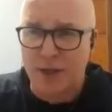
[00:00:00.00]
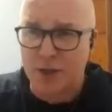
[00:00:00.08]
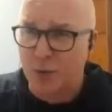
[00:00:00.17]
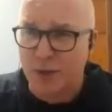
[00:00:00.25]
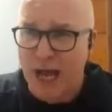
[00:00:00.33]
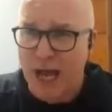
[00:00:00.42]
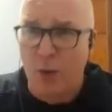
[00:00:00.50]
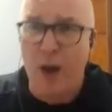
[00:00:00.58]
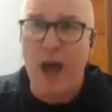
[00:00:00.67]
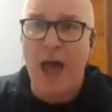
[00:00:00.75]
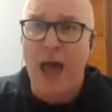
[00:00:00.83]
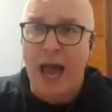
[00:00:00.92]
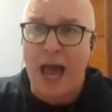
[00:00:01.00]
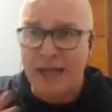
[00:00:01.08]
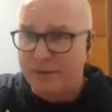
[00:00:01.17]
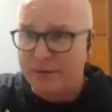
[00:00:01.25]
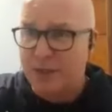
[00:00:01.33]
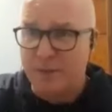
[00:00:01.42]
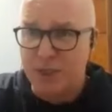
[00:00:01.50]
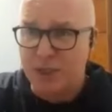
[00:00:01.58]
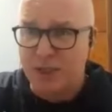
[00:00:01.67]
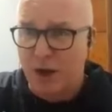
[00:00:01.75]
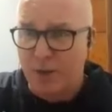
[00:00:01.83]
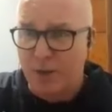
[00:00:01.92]
are doing now. And even as you
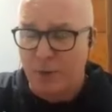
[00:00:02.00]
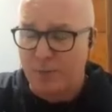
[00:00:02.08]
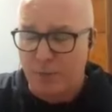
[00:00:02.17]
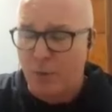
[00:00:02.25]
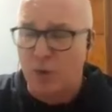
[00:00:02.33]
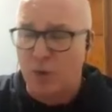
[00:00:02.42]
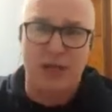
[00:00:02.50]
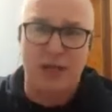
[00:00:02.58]
mentioned there about promotion,